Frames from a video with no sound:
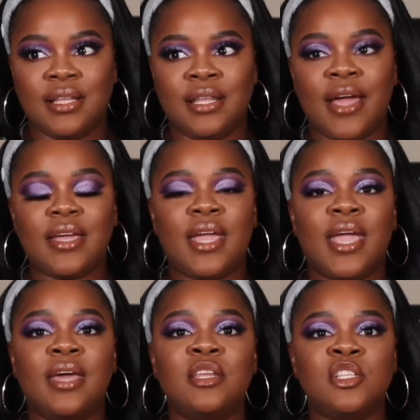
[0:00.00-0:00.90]
Let
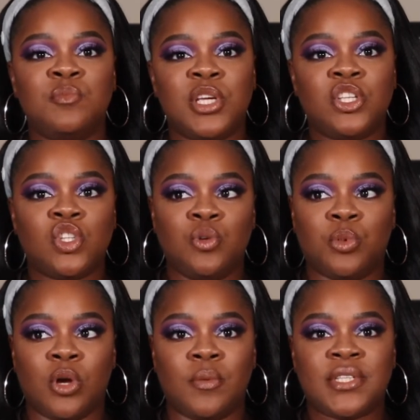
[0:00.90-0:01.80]
Candiace be
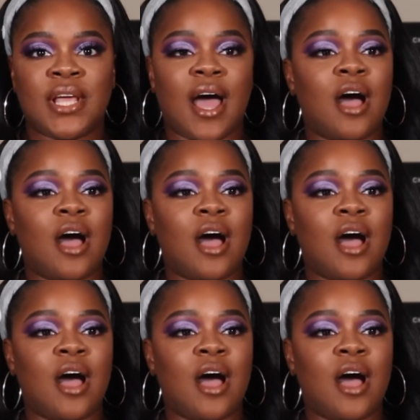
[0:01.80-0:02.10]
super upset.